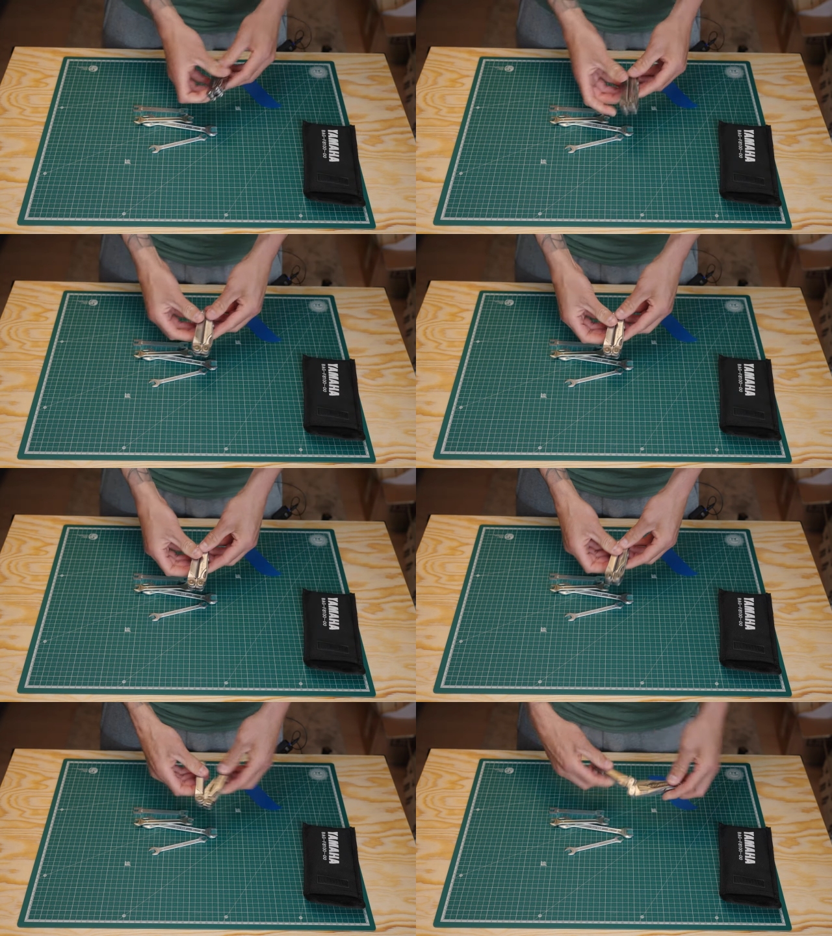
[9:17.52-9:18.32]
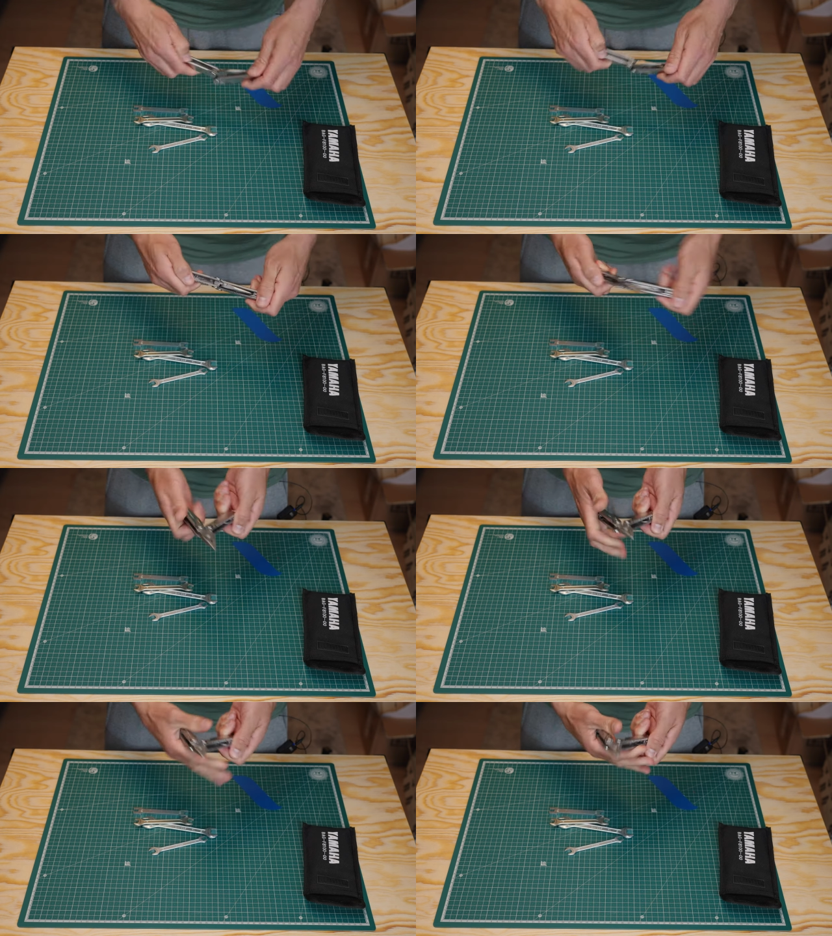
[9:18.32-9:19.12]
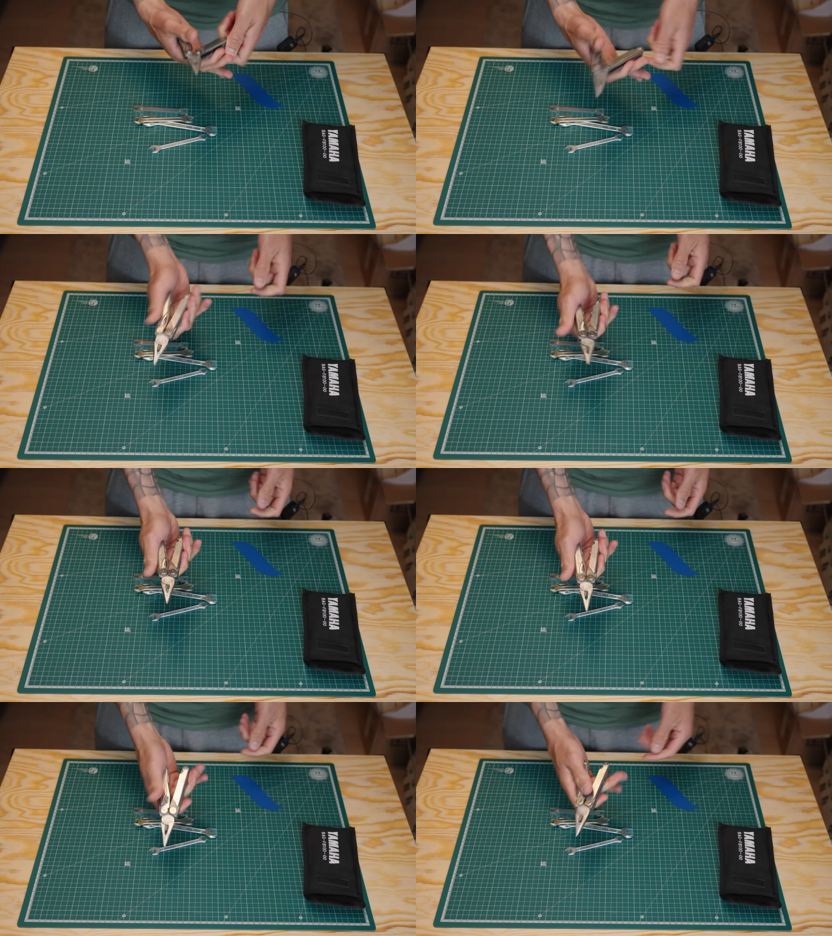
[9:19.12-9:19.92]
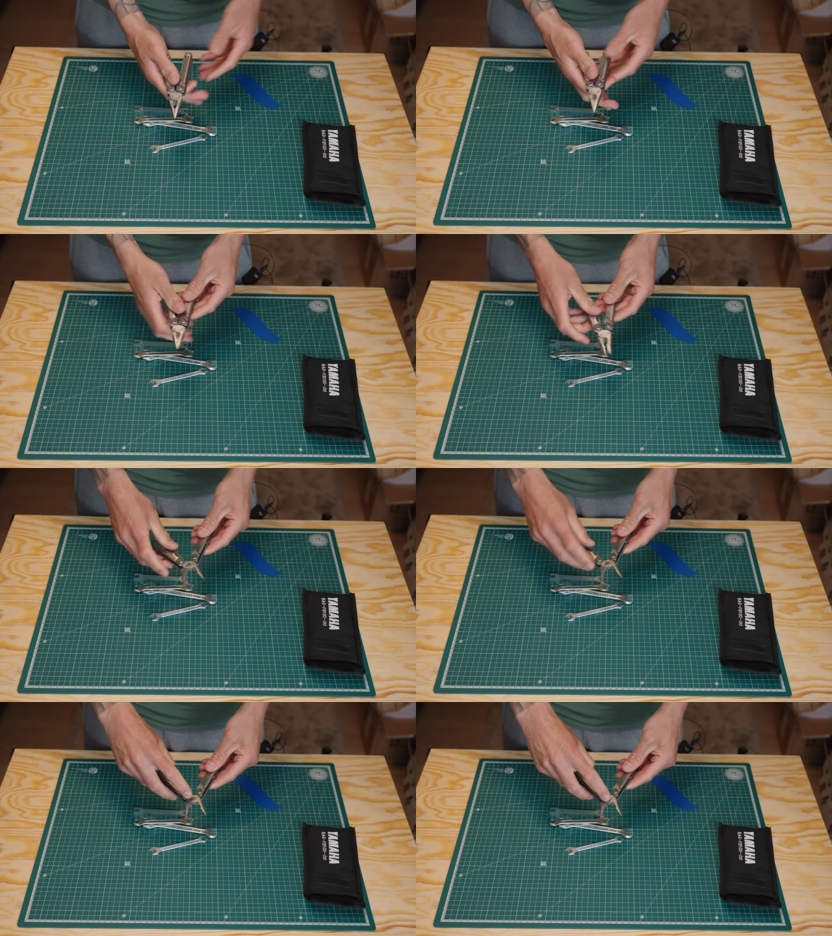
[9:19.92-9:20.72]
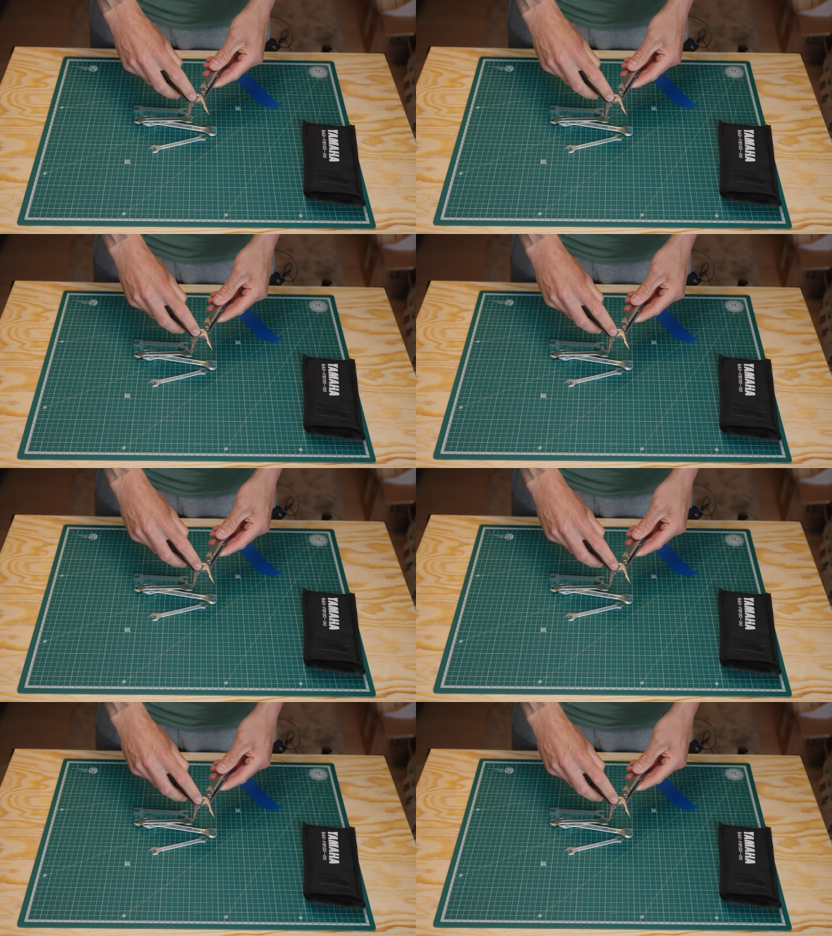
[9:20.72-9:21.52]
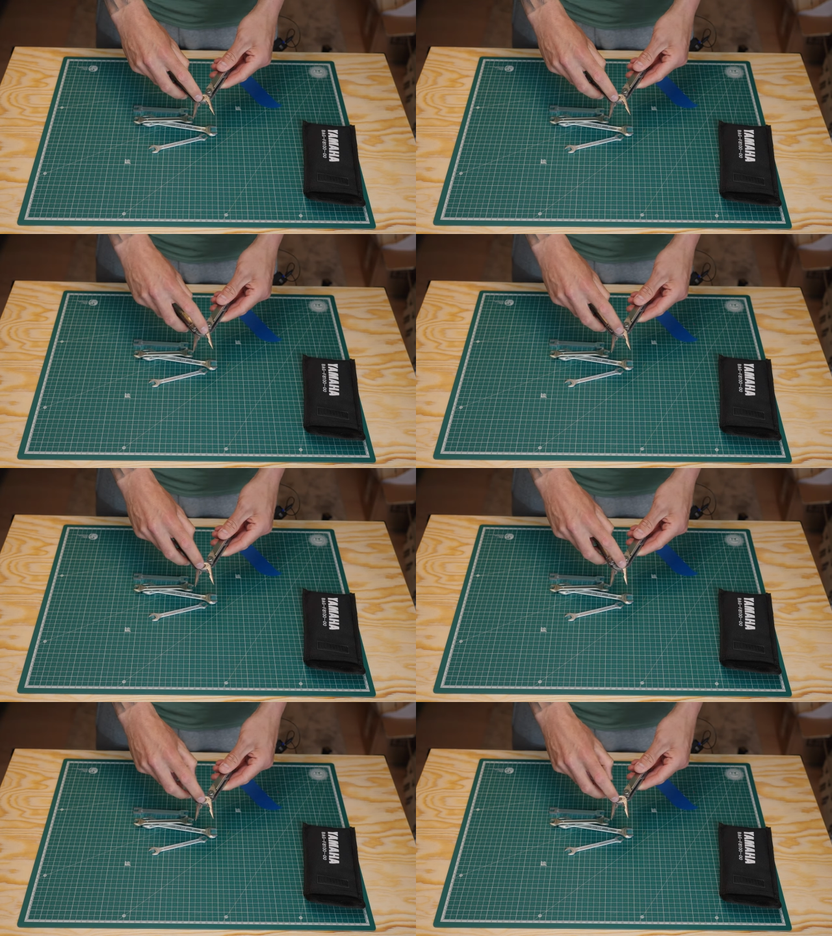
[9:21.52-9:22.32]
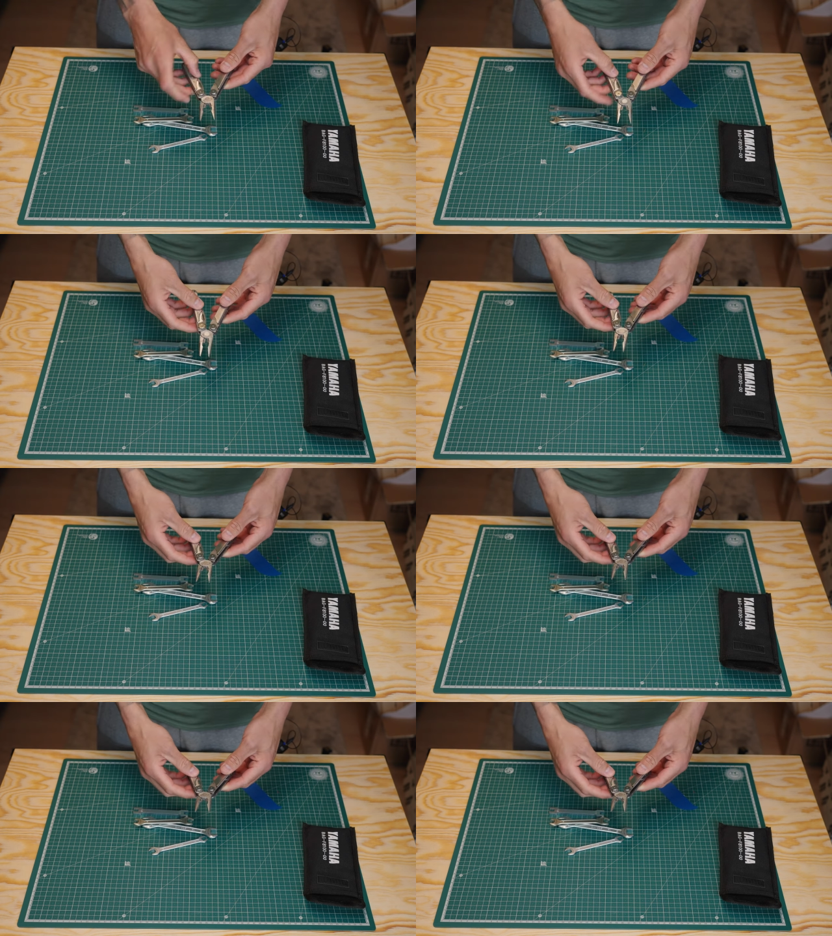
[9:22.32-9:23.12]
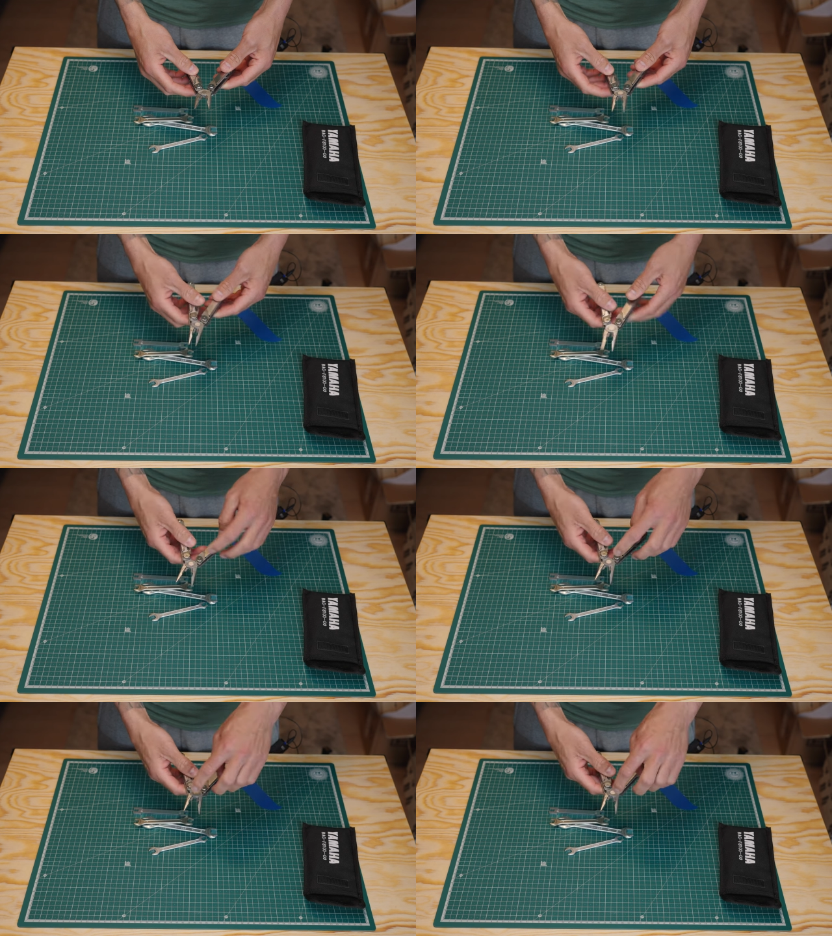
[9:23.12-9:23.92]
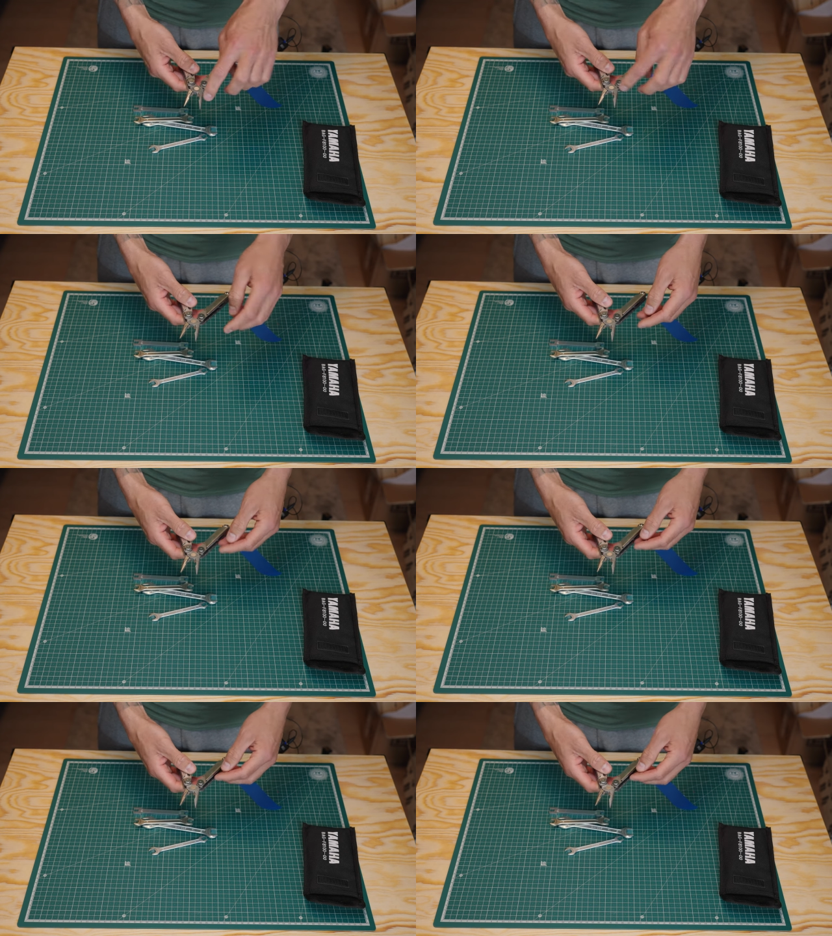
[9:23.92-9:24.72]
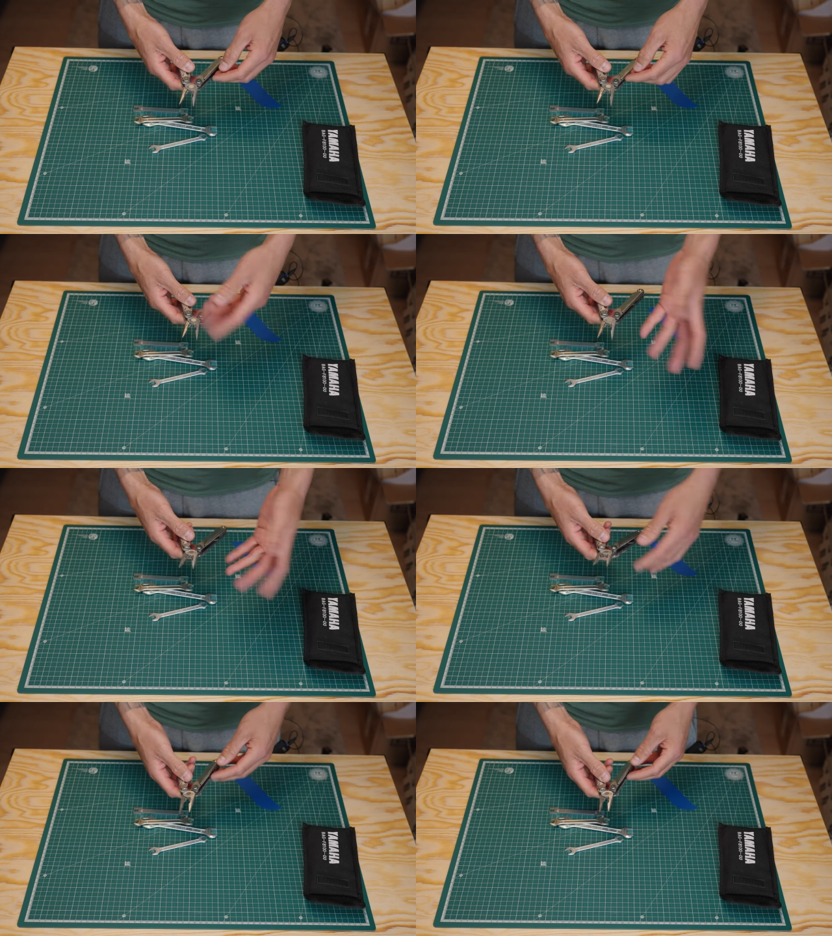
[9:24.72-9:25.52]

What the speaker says: (no speaker visible)